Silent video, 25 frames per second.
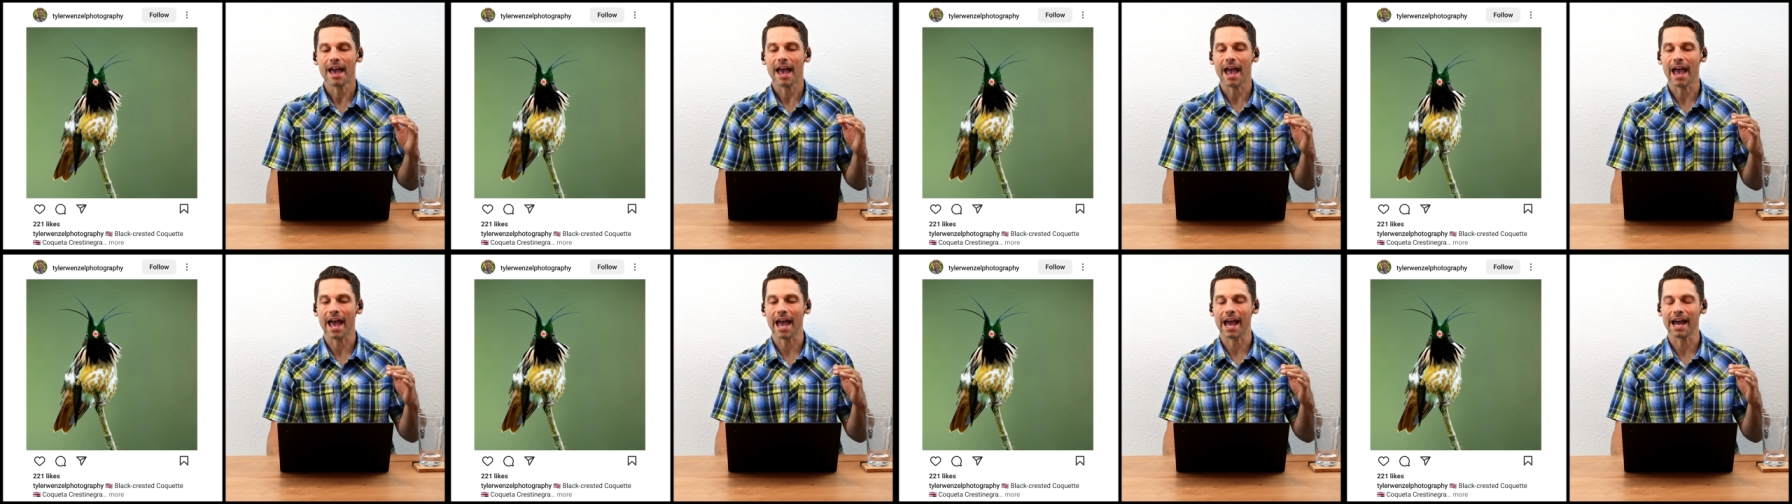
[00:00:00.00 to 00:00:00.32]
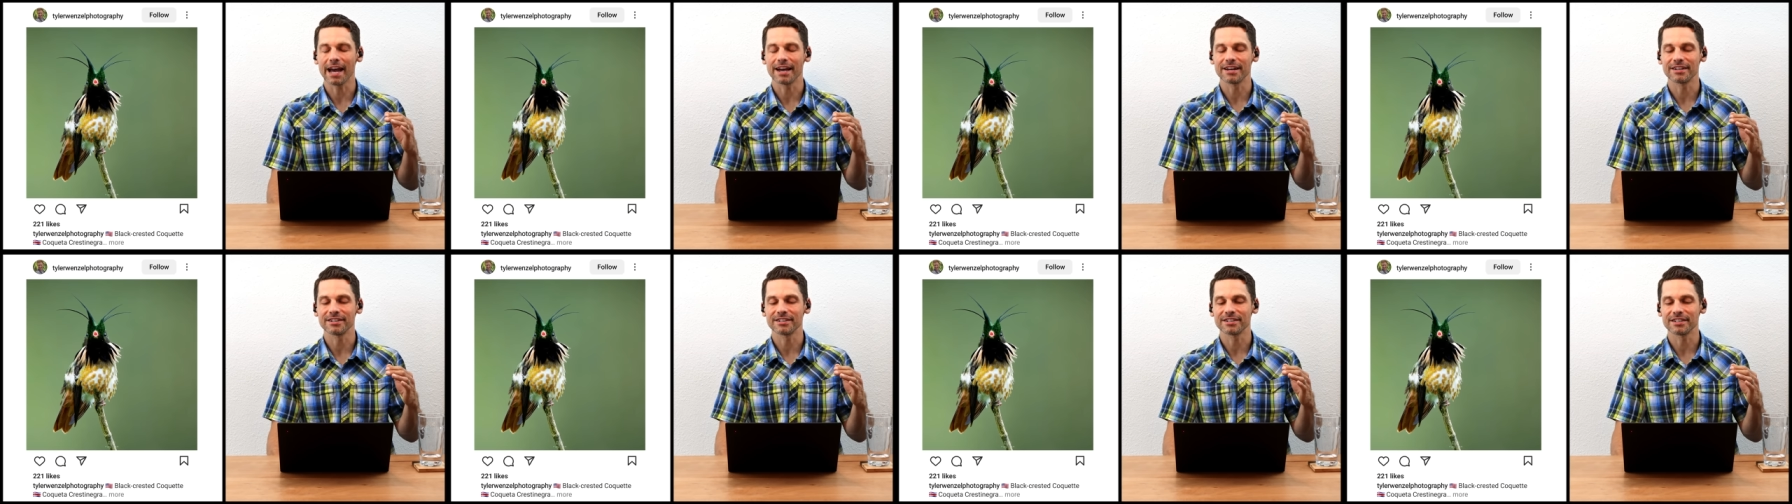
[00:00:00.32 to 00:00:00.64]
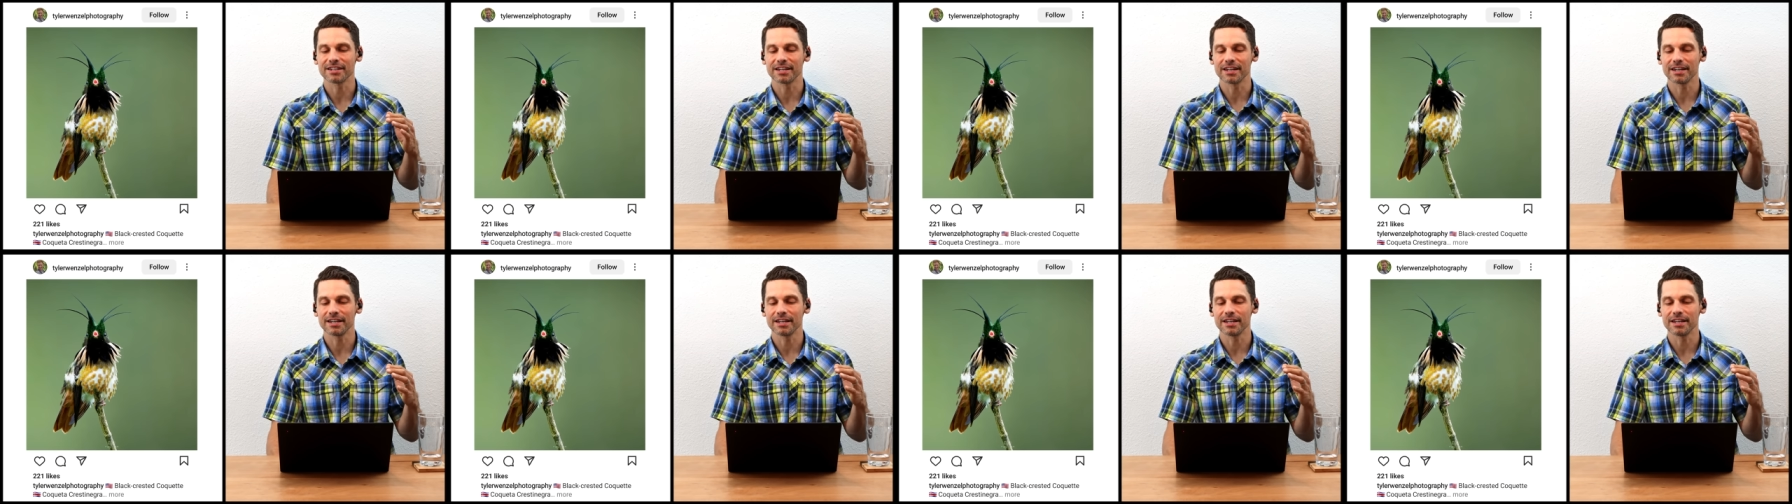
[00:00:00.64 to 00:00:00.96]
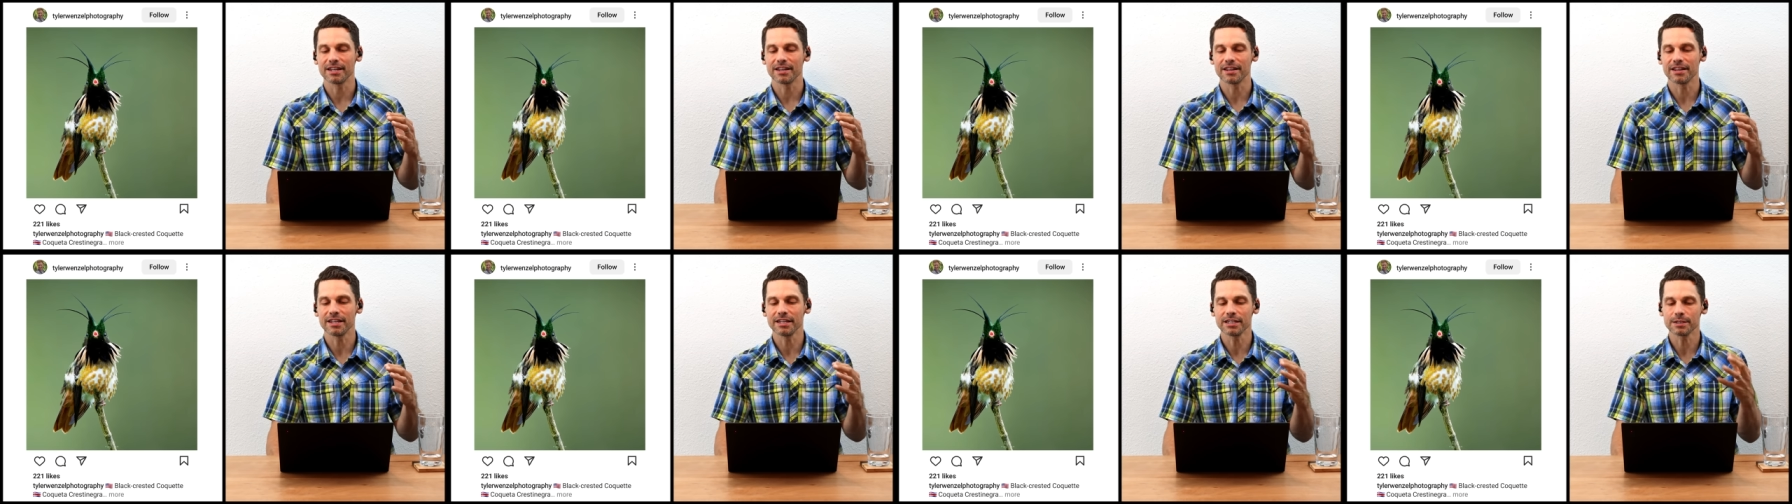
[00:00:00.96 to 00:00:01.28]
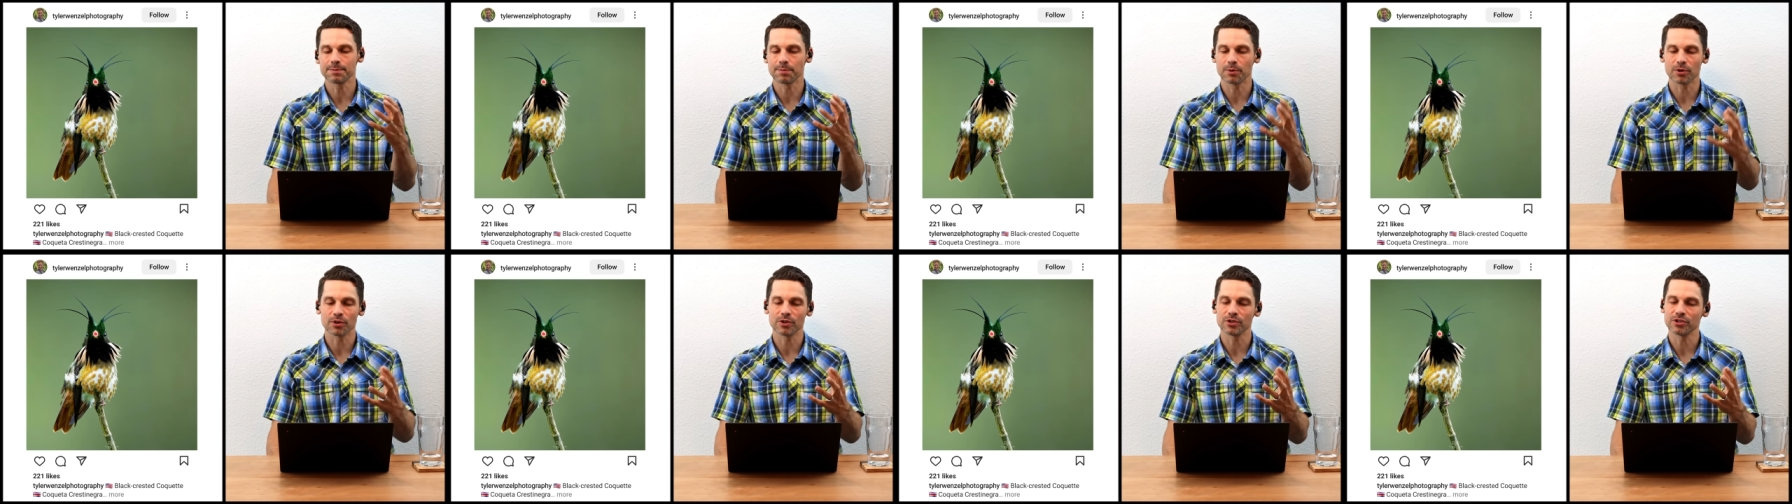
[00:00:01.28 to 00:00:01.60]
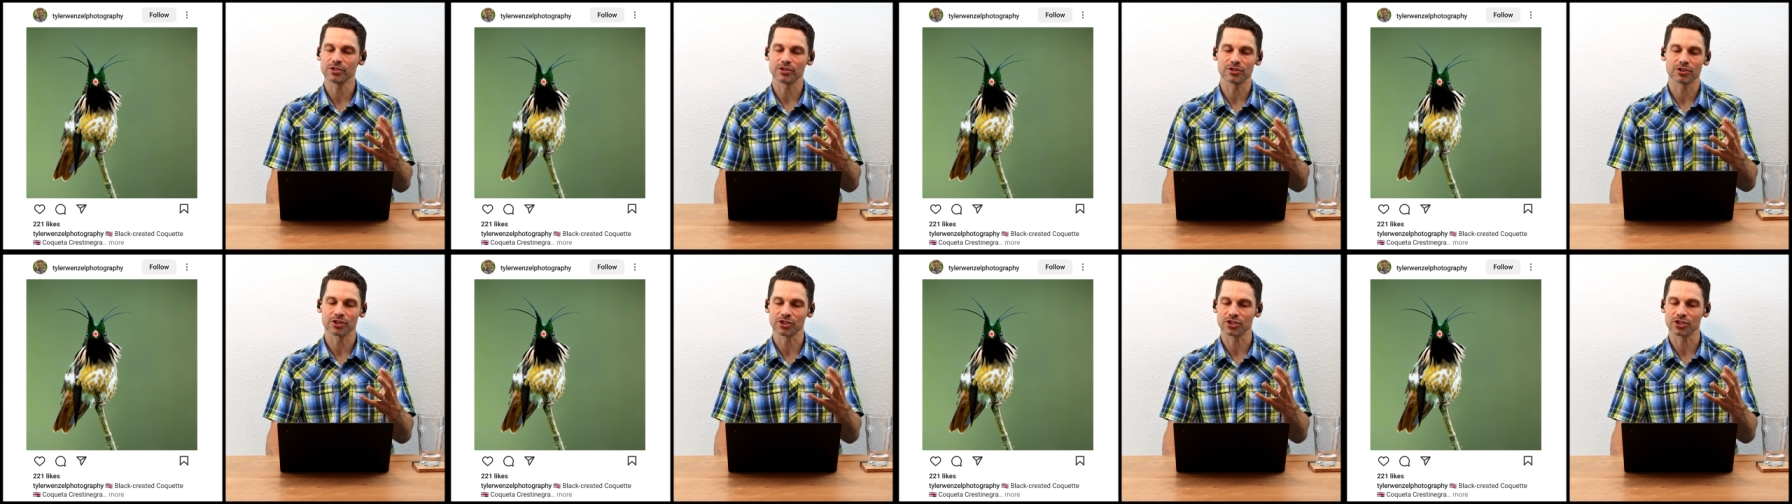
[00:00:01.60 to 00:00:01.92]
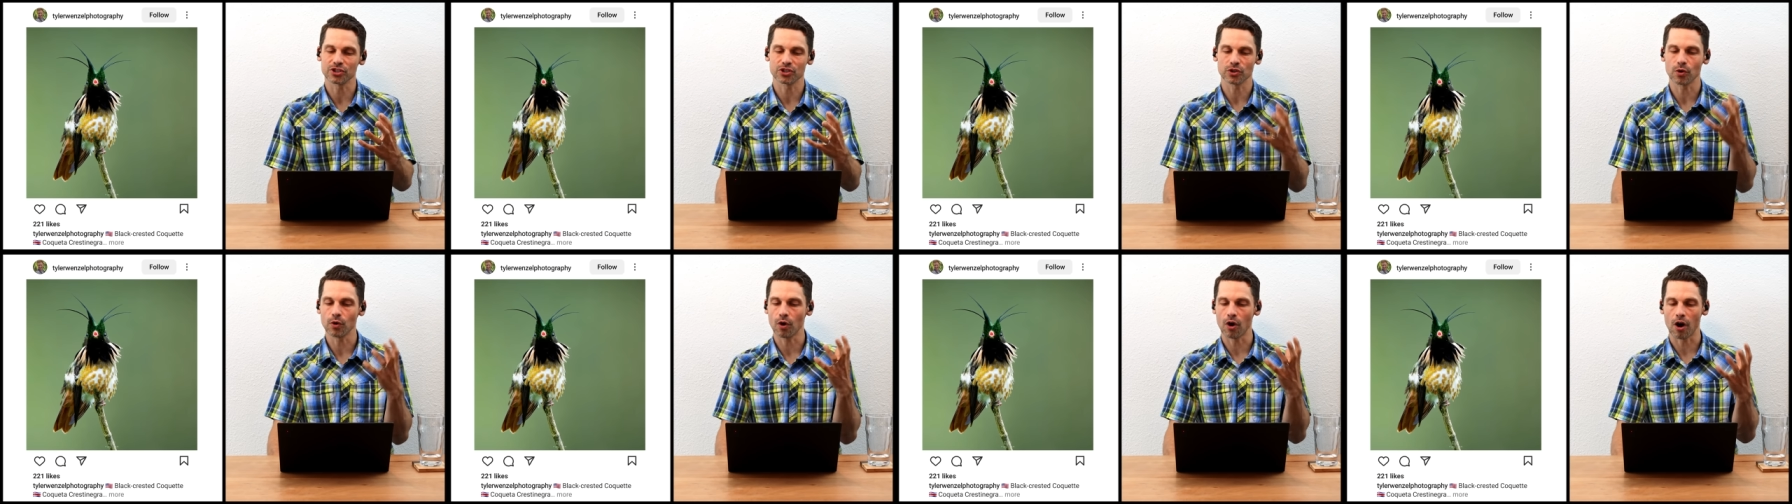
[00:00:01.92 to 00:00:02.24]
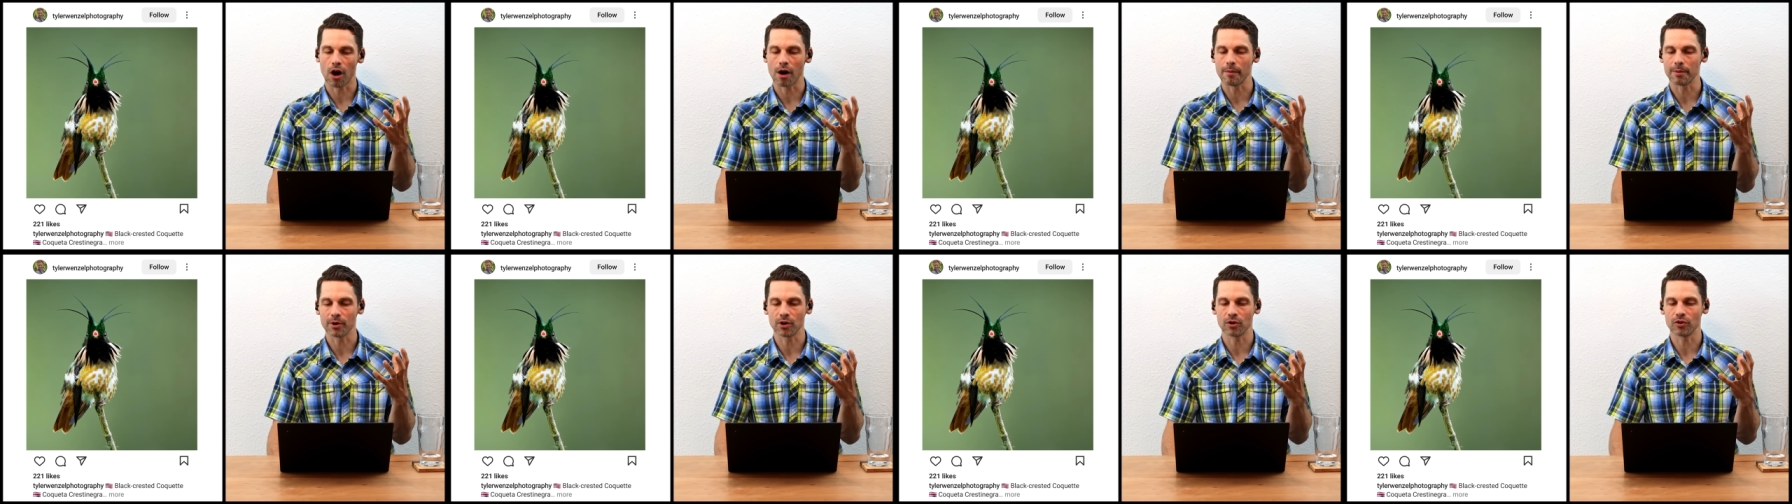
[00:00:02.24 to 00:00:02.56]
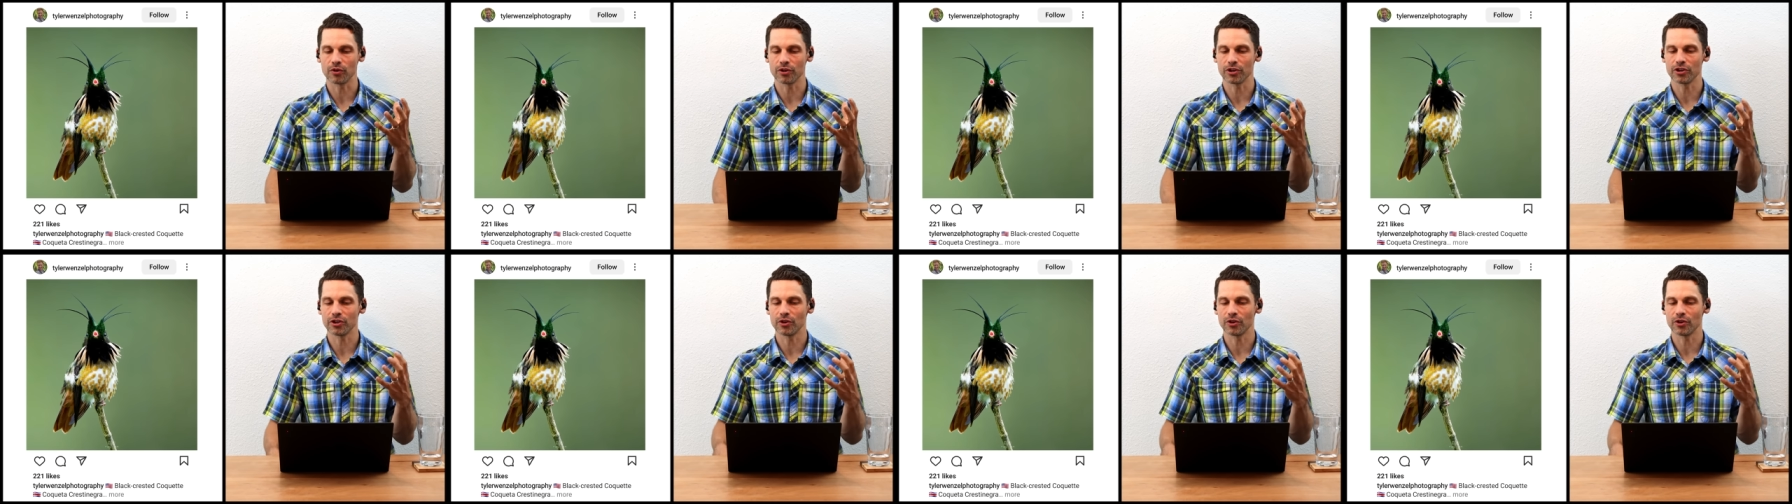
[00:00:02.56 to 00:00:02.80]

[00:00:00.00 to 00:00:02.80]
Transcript: and these birds are just so comical.